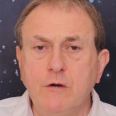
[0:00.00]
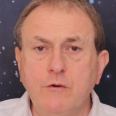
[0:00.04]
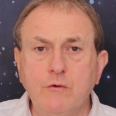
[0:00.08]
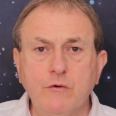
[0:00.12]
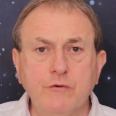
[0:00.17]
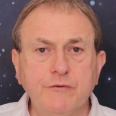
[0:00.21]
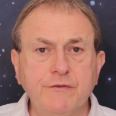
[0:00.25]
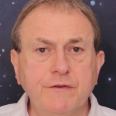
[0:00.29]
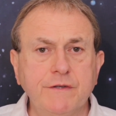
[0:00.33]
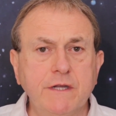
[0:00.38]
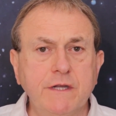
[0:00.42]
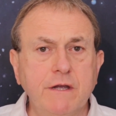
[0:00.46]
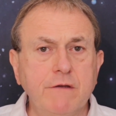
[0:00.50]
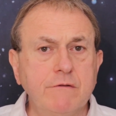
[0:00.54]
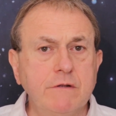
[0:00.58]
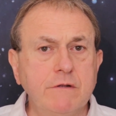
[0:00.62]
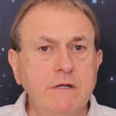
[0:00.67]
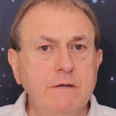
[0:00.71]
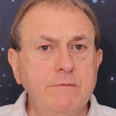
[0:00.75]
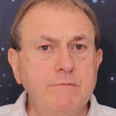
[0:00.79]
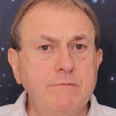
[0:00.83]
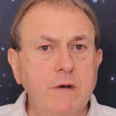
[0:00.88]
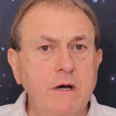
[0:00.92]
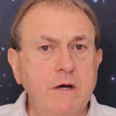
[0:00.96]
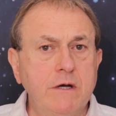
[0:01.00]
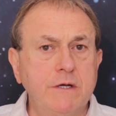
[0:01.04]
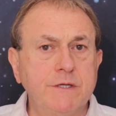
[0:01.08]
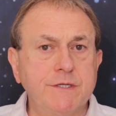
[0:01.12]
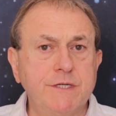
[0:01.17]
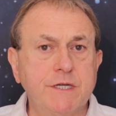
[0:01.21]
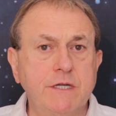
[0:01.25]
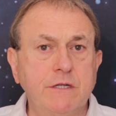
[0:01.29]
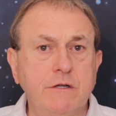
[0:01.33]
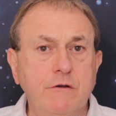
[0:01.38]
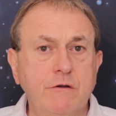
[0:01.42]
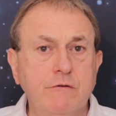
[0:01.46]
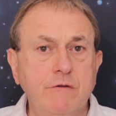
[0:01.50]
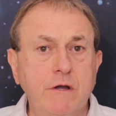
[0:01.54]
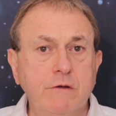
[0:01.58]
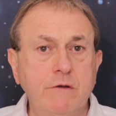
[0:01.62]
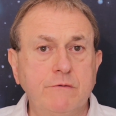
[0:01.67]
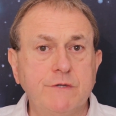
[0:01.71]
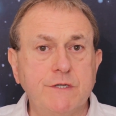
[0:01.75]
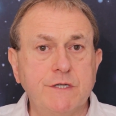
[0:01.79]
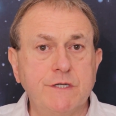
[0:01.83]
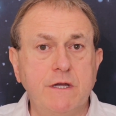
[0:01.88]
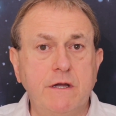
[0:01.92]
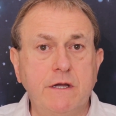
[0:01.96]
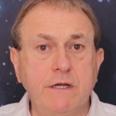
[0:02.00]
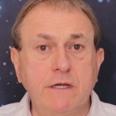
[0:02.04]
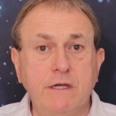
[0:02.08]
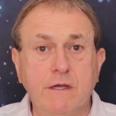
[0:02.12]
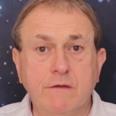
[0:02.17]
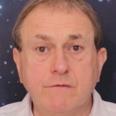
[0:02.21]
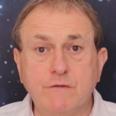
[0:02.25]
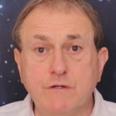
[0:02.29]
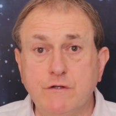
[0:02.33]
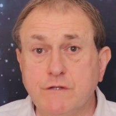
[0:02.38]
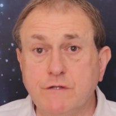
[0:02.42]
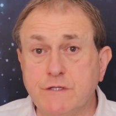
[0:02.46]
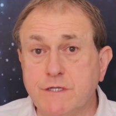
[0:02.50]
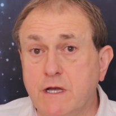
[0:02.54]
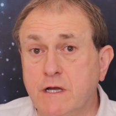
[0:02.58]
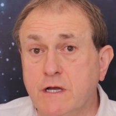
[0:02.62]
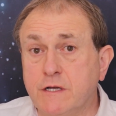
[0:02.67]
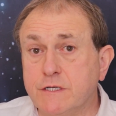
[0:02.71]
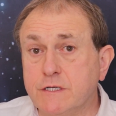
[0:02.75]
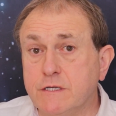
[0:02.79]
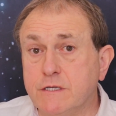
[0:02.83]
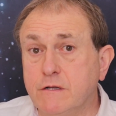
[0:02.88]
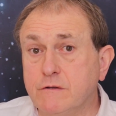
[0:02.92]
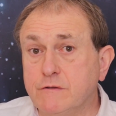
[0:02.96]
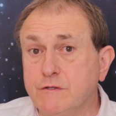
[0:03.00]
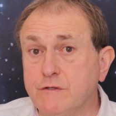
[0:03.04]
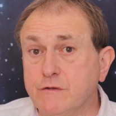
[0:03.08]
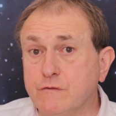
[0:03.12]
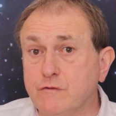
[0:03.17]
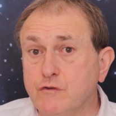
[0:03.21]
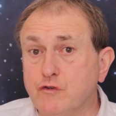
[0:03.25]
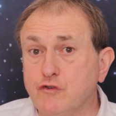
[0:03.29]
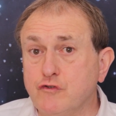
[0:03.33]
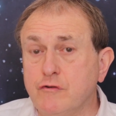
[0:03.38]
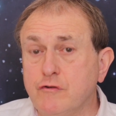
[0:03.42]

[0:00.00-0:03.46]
Ordinarily, Mars in our own sign gives you, us loads of